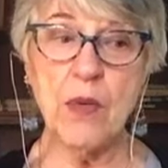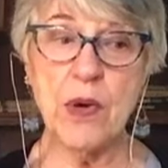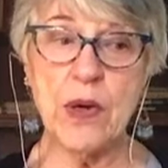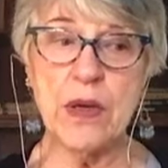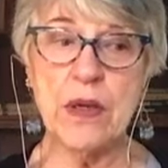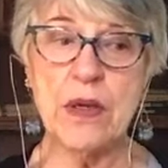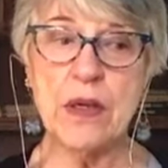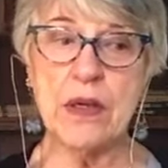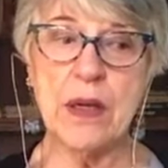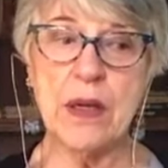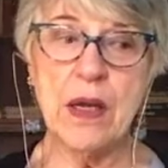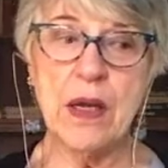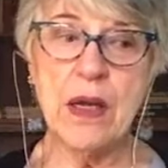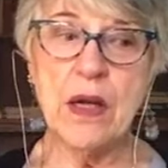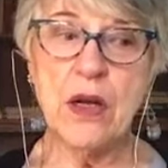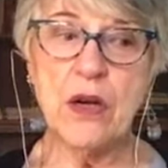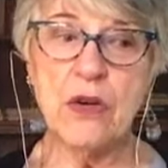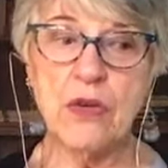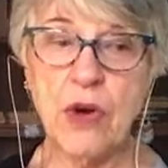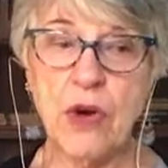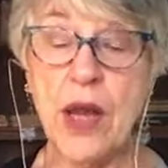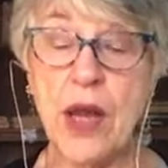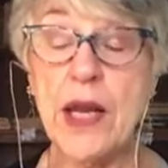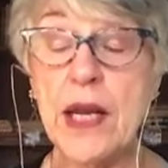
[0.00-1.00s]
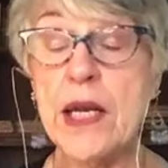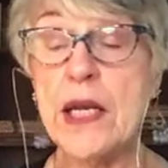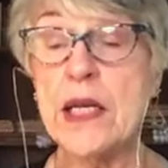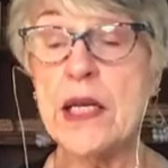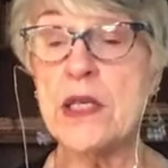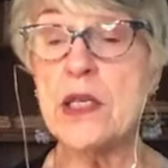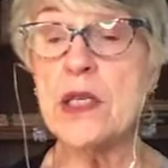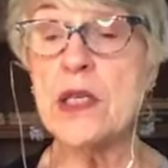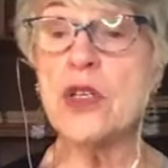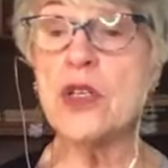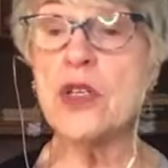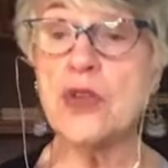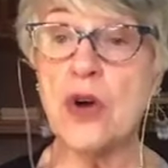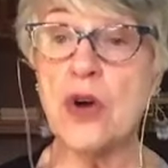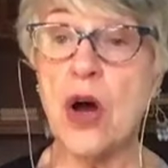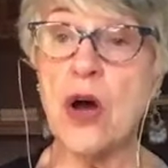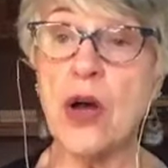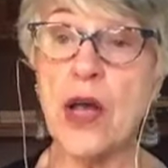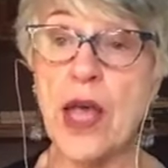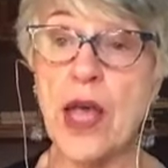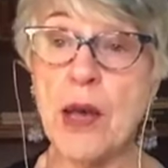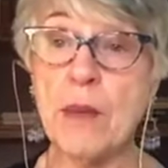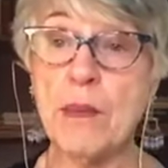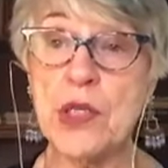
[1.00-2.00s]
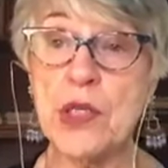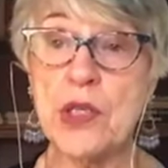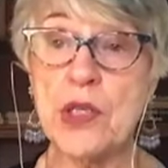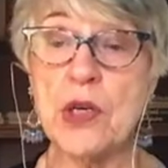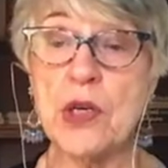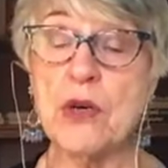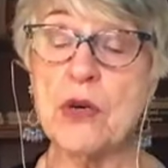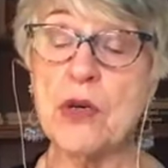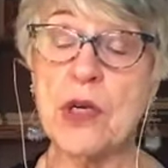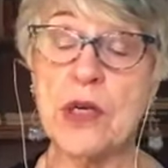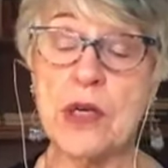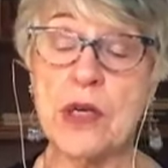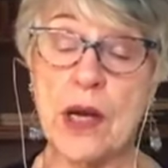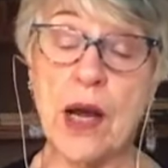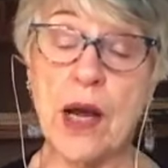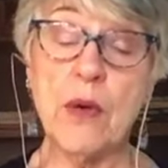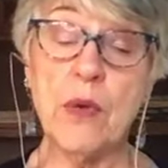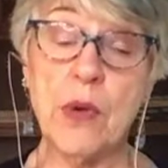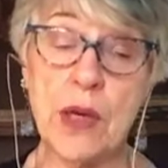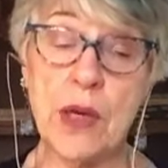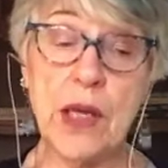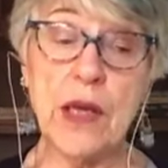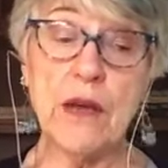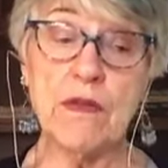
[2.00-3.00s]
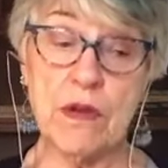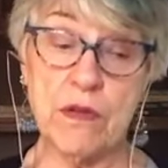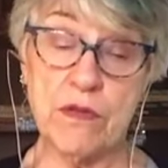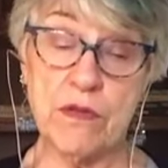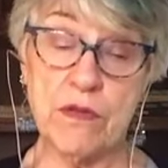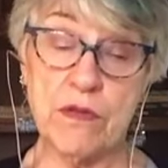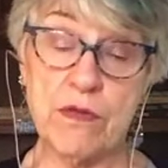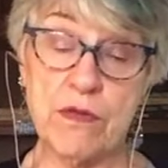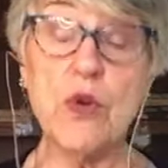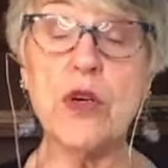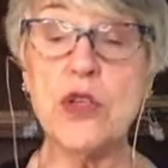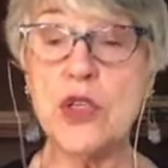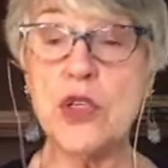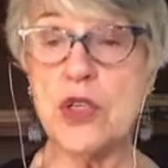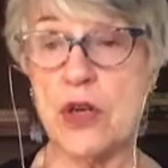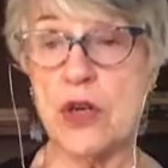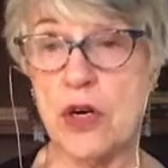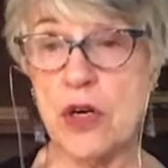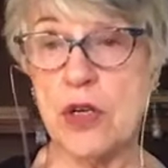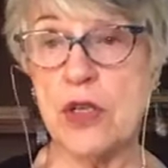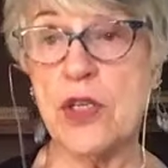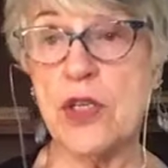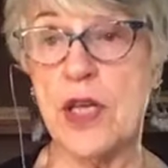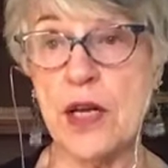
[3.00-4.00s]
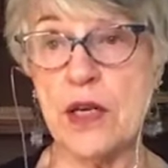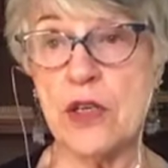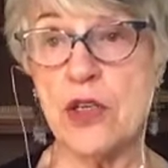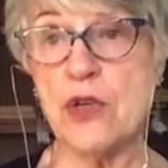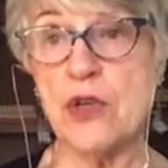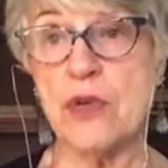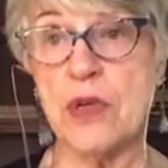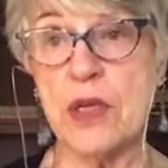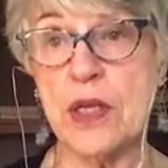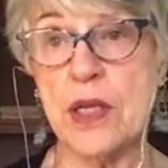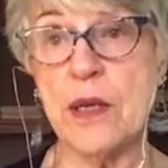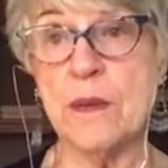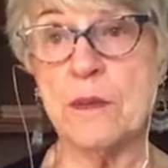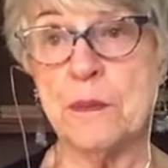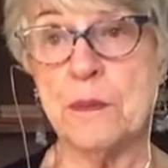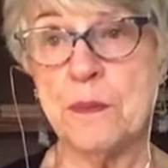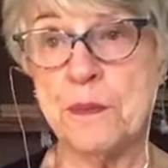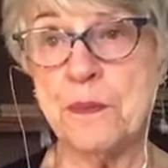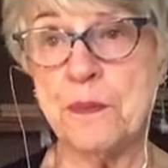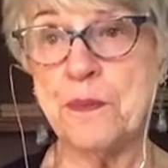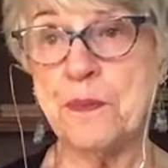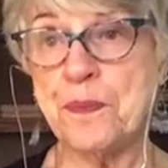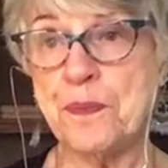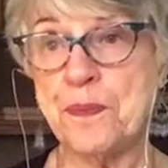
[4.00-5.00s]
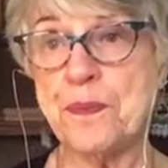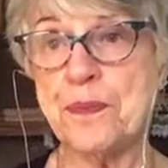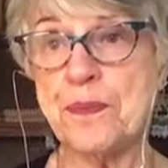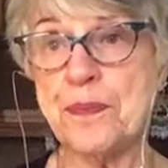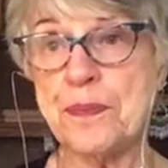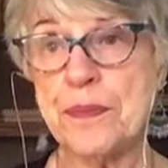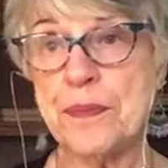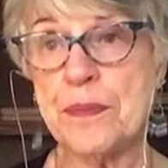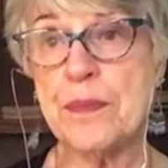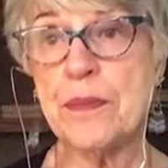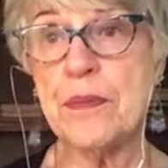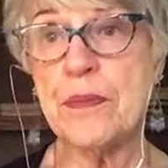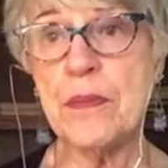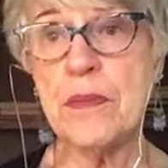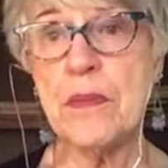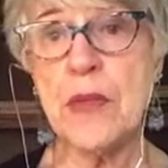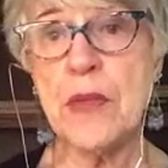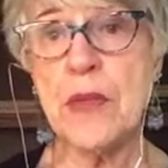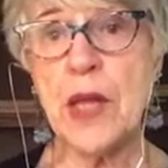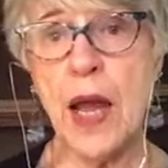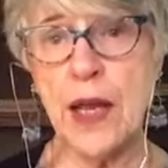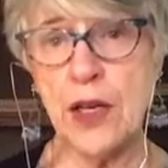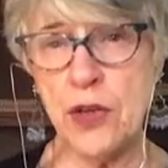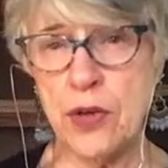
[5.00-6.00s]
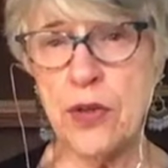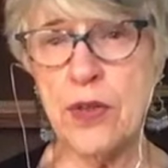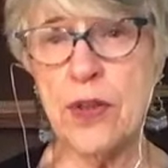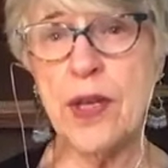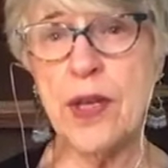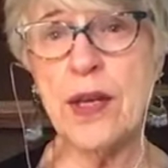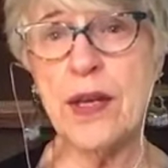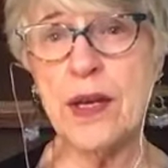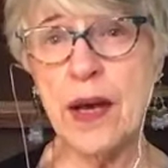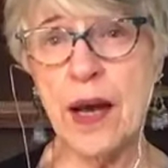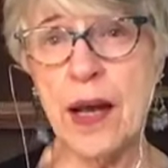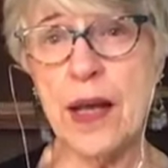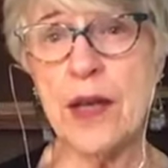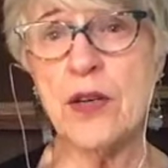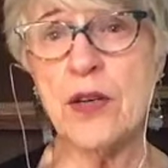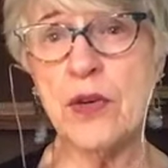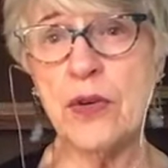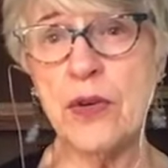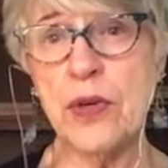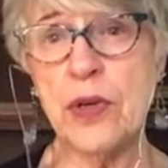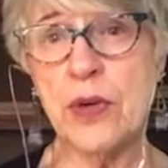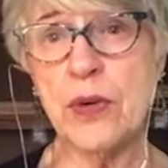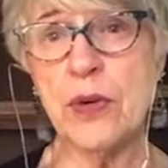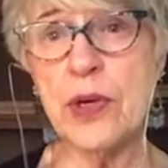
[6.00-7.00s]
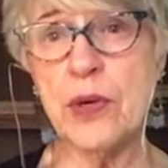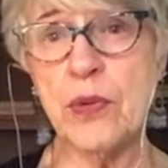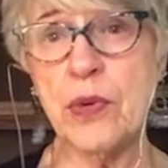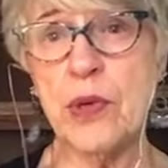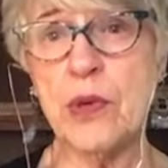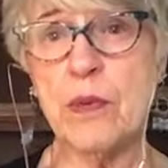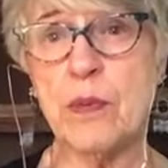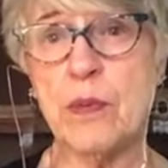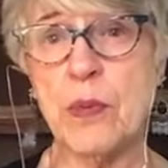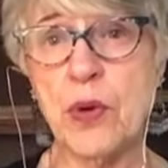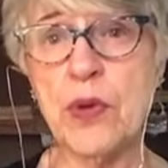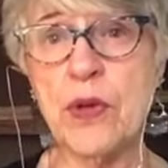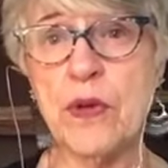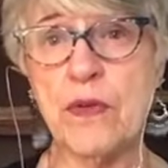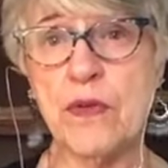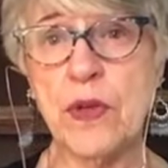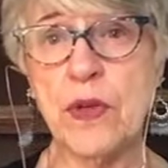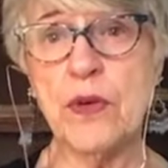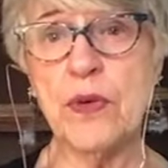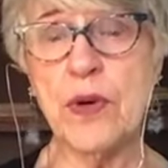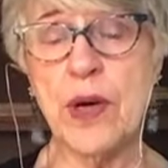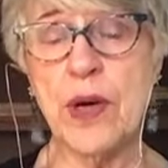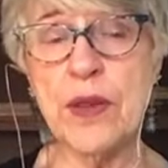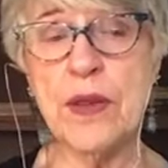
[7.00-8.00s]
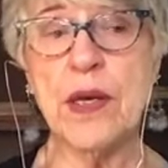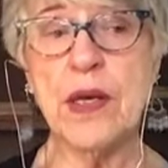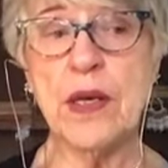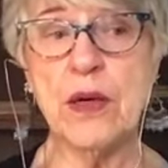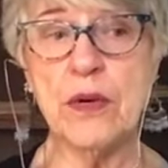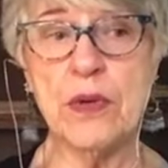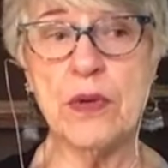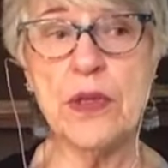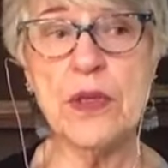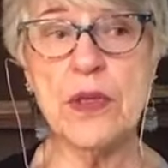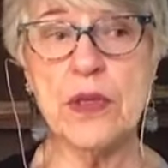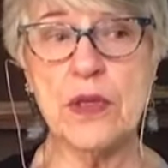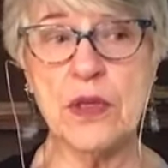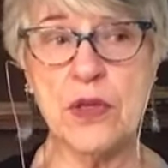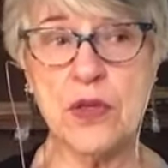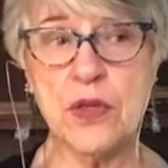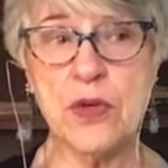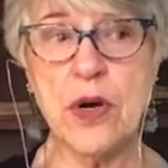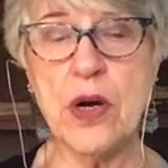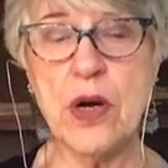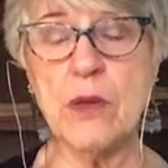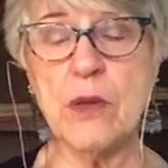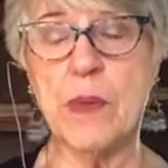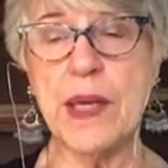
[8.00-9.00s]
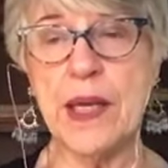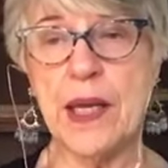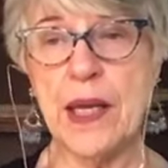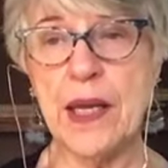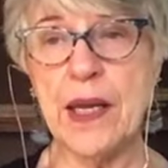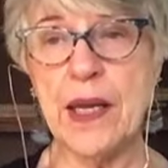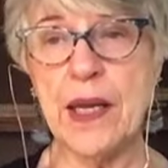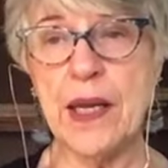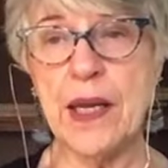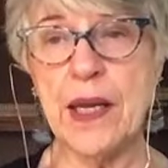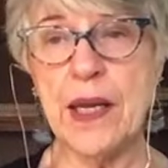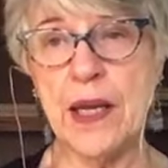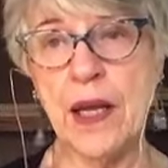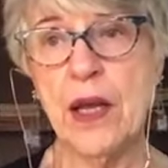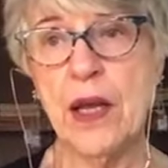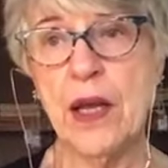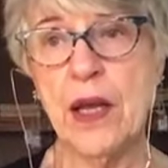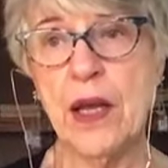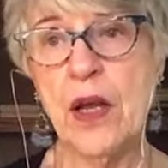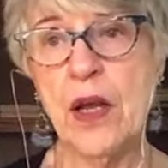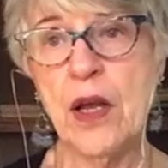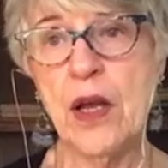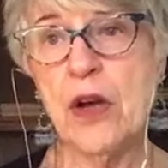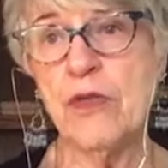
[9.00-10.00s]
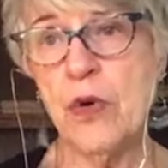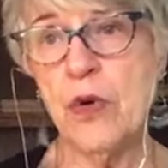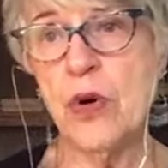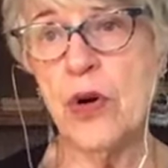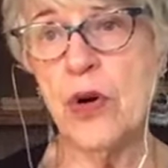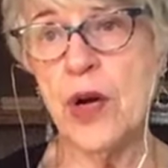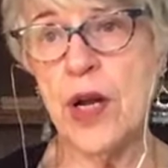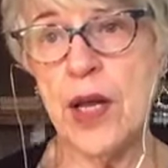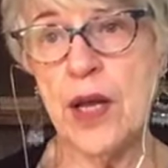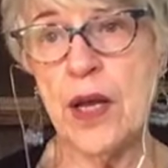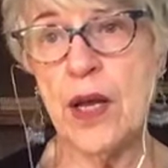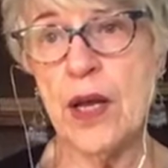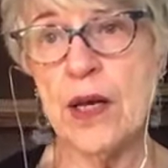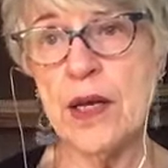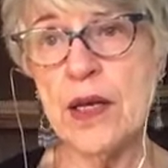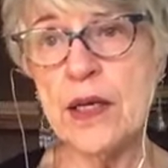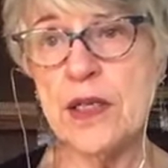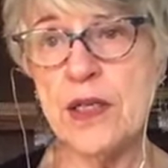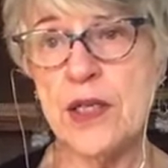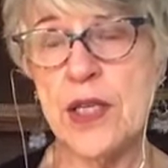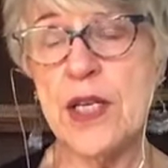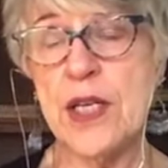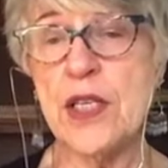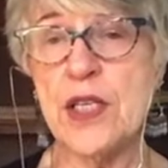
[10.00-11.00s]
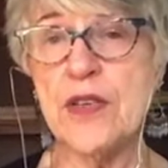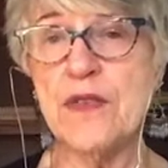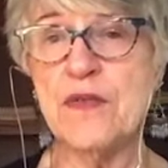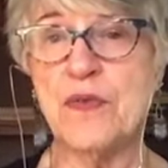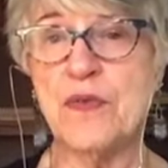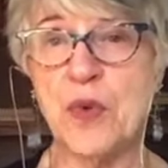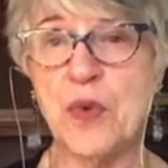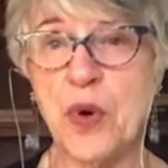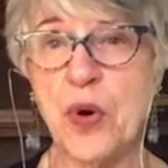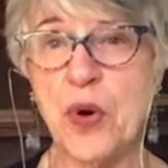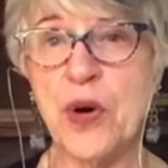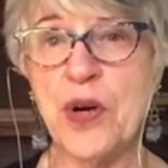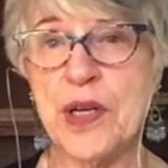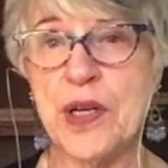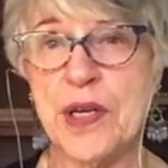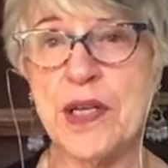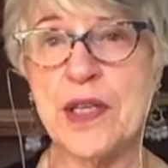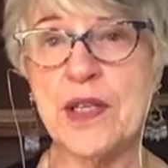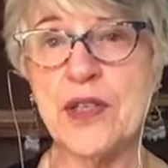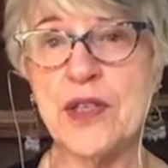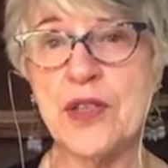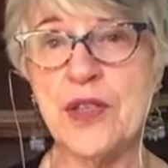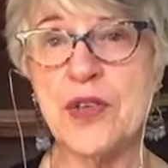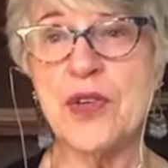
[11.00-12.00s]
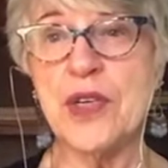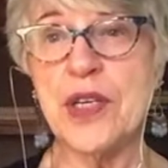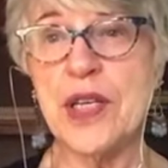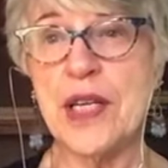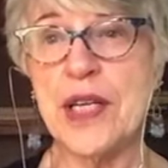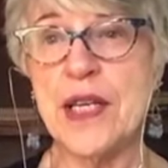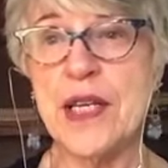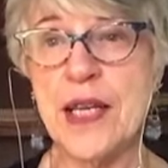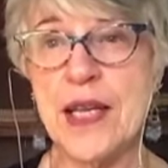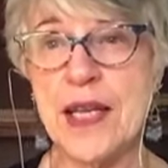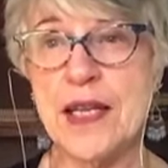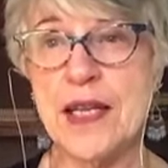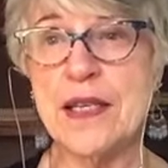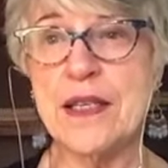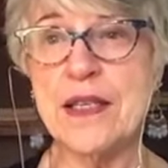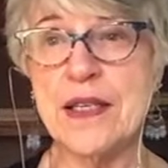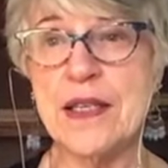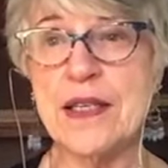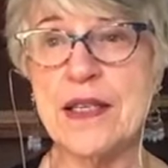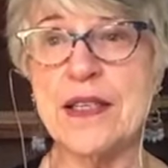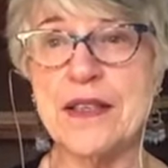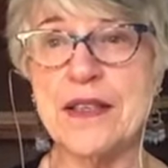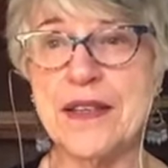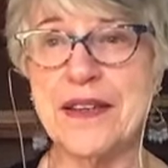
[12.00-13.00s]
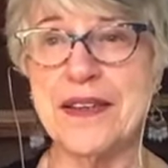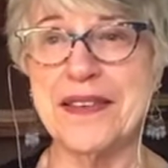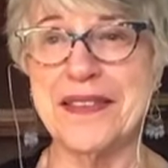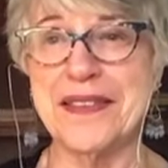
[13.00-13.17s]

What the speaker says: I would rate it as a strong episode, and I would give it 4 stars, actually. I do agree with both of you. I think it was a strong beginning for season 4, and it certainly needs it.